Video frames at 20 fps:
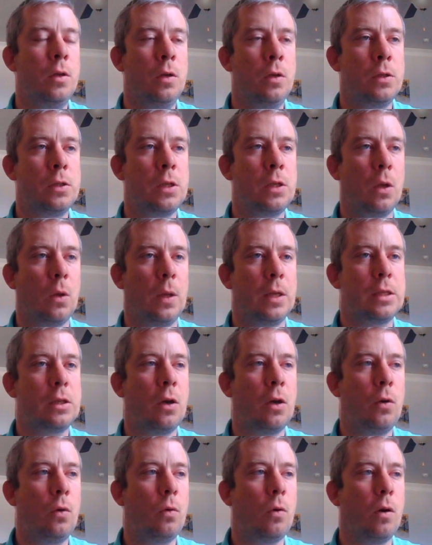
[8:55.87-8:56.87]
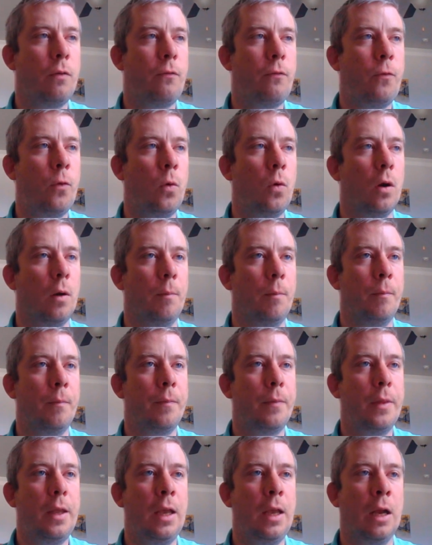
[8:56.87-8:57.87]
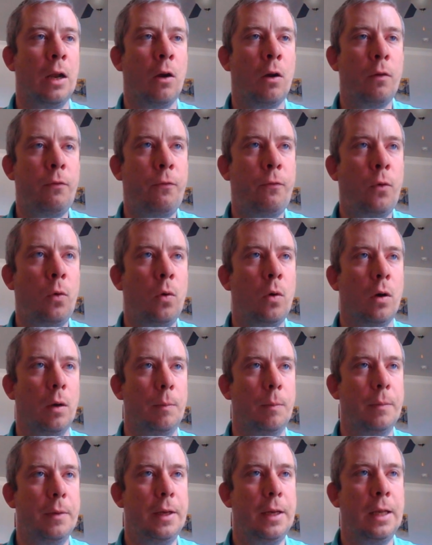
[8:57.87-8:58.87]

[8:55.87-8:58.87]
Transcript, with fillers: So let's go to our form. In our form,